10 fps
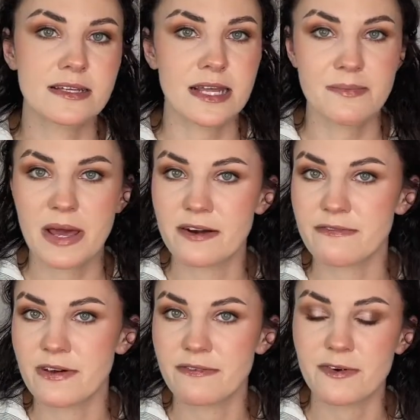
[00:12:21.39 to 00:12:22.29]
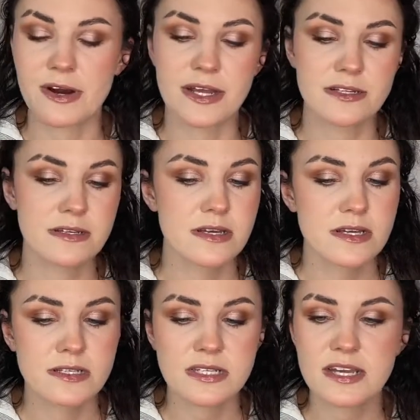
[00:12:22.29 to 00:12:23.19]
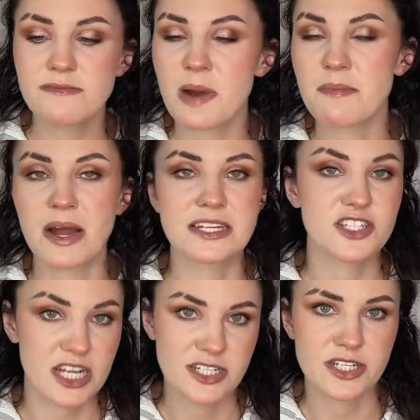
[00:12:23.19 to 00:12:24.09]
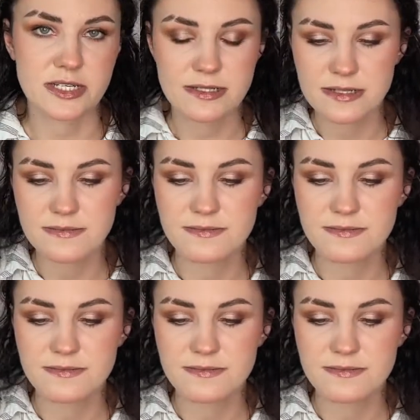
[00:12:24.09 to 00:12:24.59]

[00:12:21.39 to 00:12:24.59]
get a better feel for it, see if my mind changes.